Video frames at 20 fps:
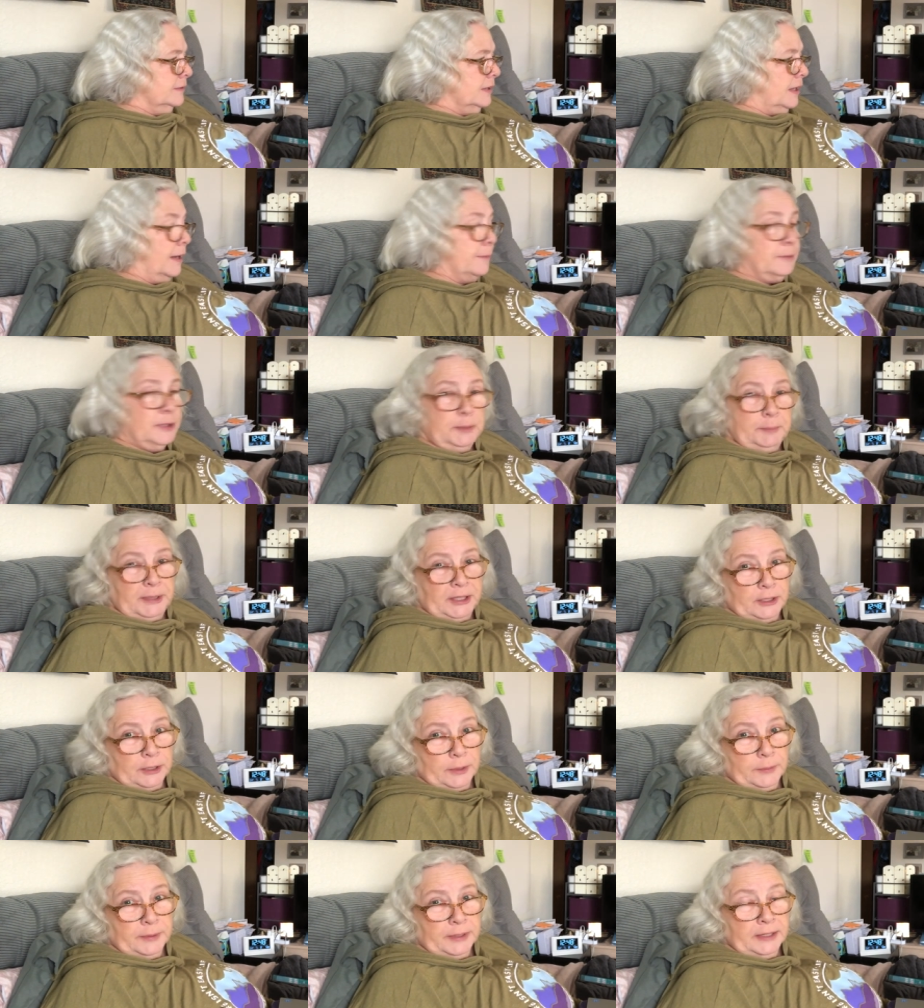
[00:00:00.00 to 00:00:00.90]
I'm going to be
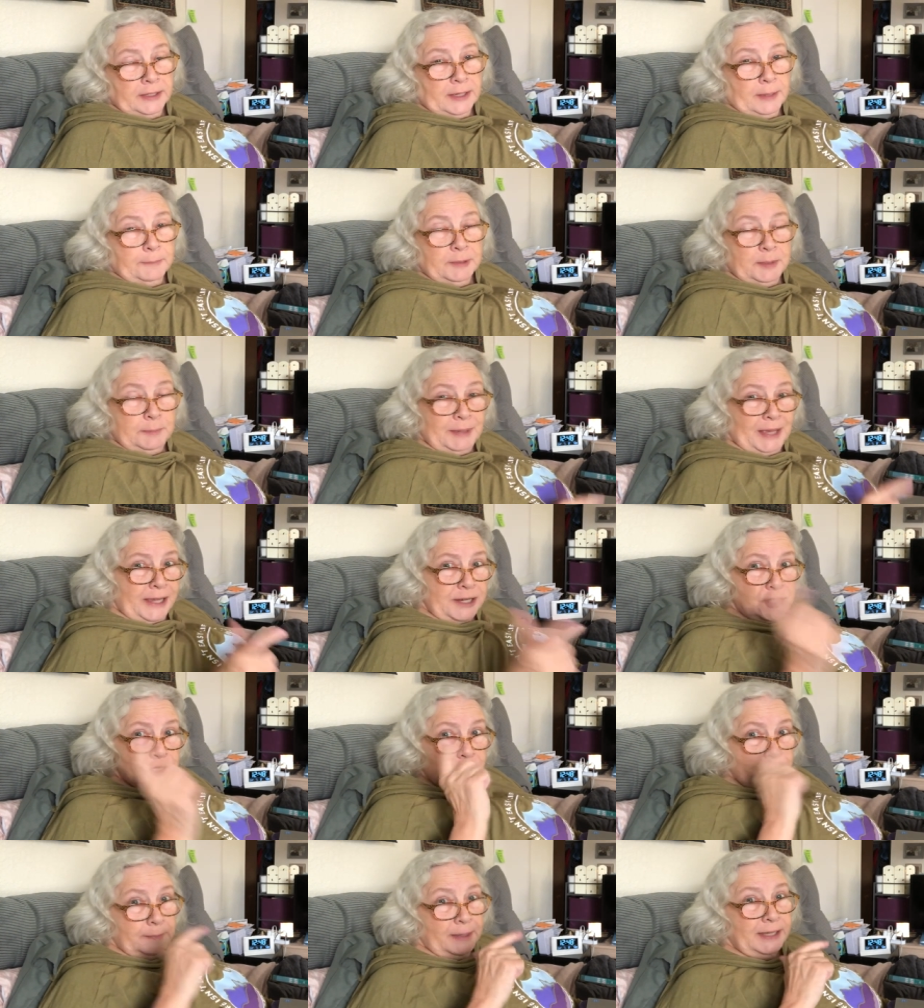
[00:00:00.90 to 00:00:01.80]
going, I'm going to be
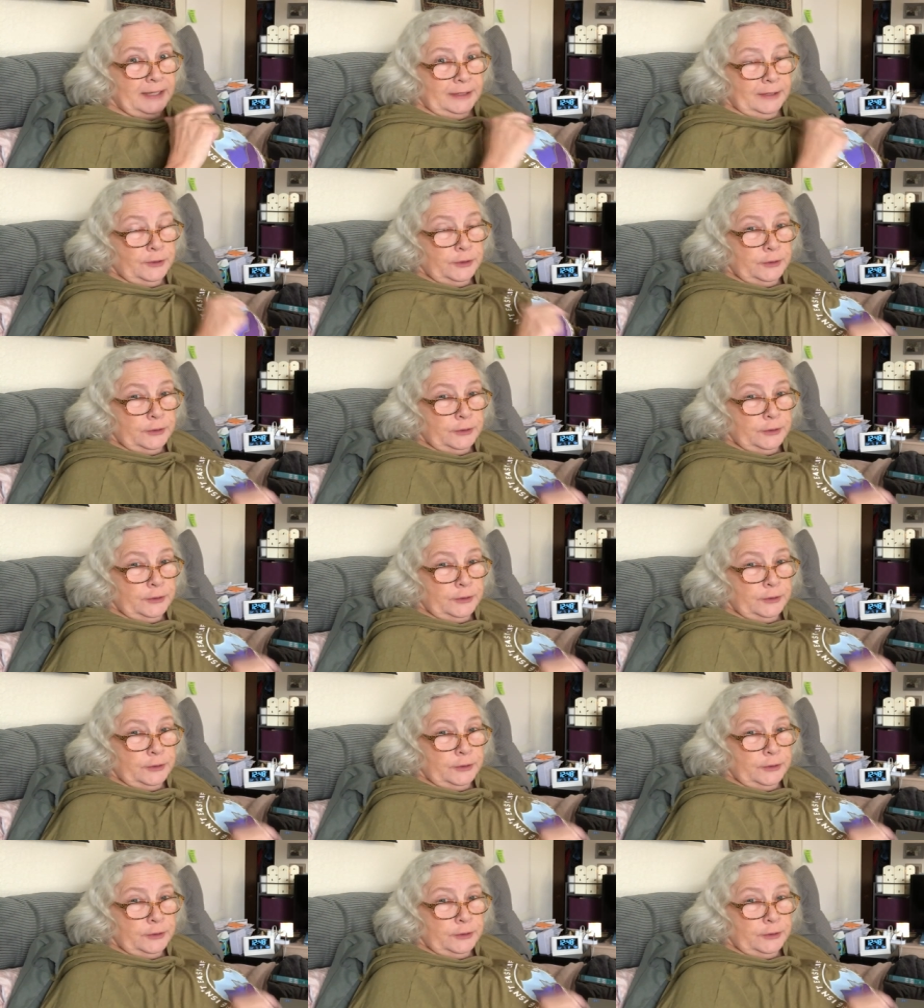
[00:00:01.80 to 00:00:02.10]
actually making